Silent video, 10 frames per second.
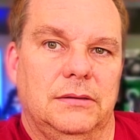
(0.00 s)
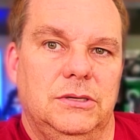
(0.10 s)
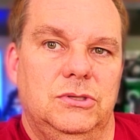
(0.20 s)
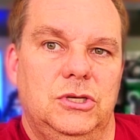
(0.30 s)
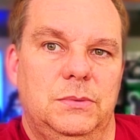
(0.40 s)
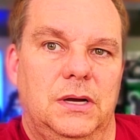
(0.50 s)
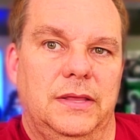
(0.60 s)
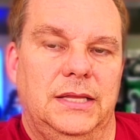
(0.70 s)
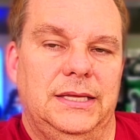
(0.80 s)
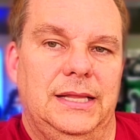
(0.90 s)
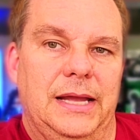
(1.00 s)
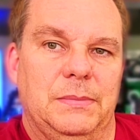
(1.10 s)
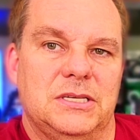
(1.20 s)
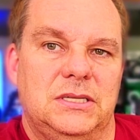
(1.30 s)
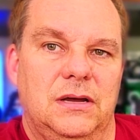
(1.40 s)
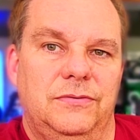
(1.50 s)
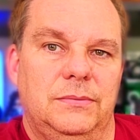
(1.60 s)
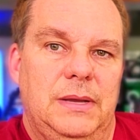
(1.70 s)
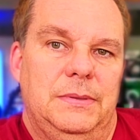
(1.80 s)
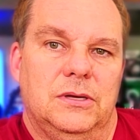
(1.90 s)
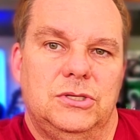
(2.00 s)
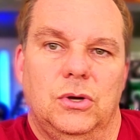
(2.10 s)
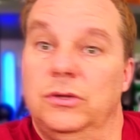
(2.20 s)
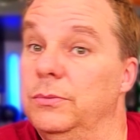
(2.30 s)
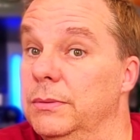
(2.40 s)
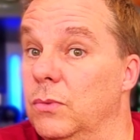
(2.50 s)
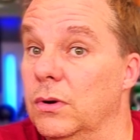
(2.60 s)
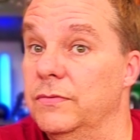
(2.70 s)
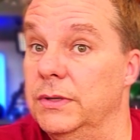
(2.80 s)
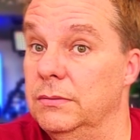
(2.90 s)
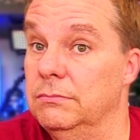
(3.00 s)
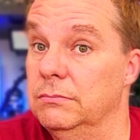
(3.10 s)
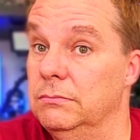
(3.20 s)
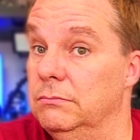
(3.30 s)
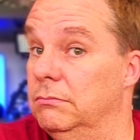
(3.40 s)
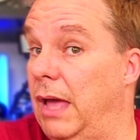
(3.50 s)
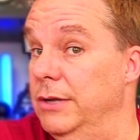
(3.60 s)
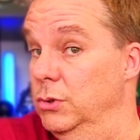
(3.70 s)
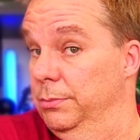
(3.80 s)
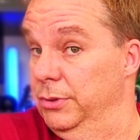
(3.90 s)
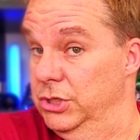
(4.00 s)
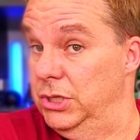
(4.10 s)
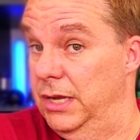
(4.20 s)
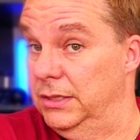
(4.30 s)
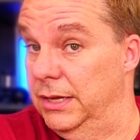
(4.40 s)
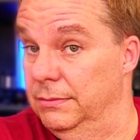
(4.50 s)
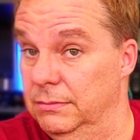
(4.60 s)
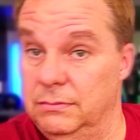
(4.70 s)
YouTube and all that they like my stuff, and maybe they'll show a little bit more of it. I do appreciate that.